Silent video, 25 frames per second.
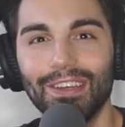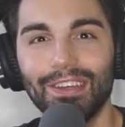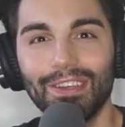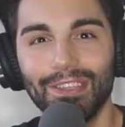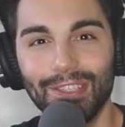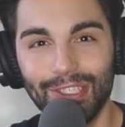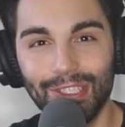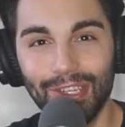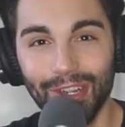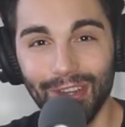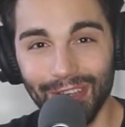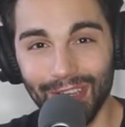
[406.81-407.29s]

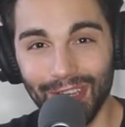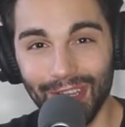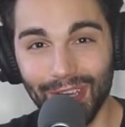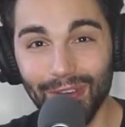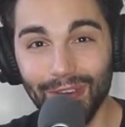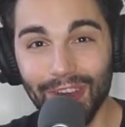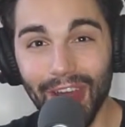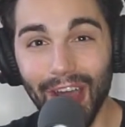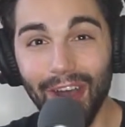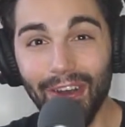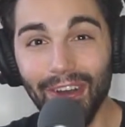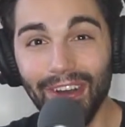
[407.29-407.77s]
Shouldn't
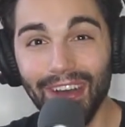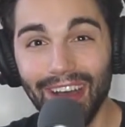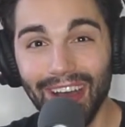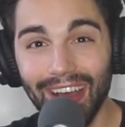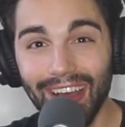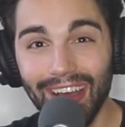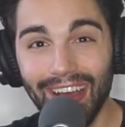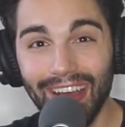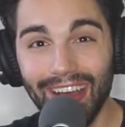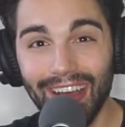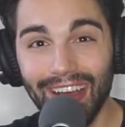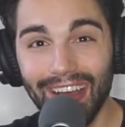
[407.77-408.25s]
you know?
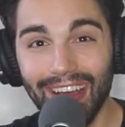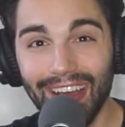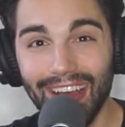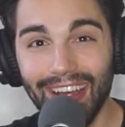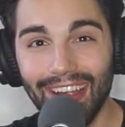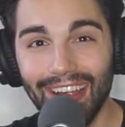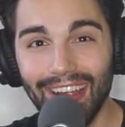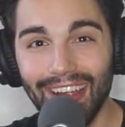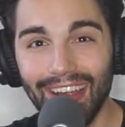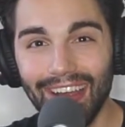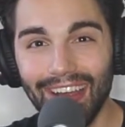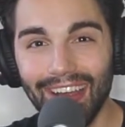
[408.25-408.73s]

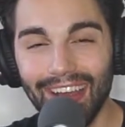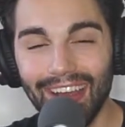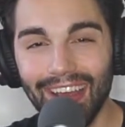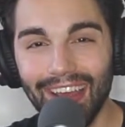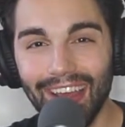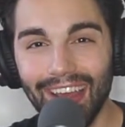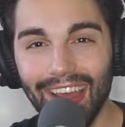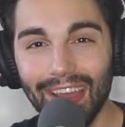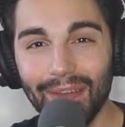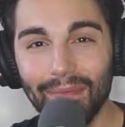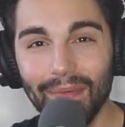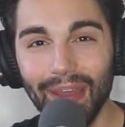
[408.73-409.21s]

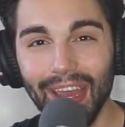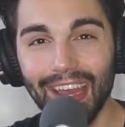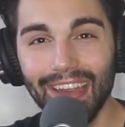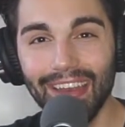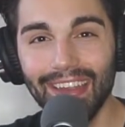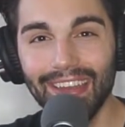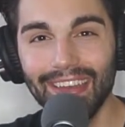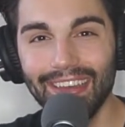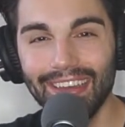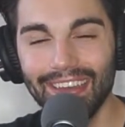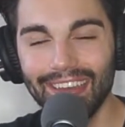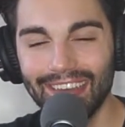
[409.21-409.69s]
Hey, man.